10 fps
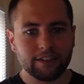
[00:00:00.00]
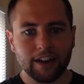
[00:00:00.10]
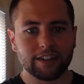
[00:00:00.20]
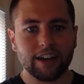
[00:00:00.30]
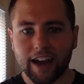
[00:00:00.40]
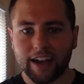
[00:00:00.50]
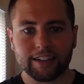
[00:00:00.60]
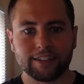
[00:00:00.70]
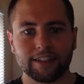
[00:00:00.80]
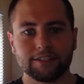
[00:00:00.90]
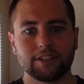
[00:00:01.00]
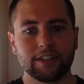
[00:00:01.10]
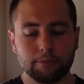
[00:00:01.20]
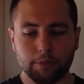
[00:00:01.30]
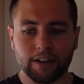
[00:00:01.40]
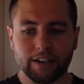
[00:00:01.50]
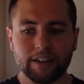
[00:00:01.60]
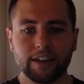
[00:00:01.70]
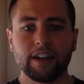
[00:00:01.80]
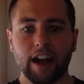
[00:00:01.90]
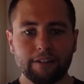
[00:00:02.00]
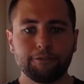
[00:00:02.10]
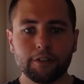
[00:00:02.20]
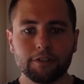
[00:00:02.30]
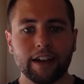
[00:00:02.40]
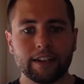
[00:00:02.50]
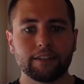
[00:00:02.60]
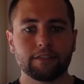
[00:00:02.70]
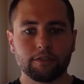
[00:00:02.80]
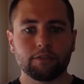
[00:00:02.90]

not a high intensity, but I feel like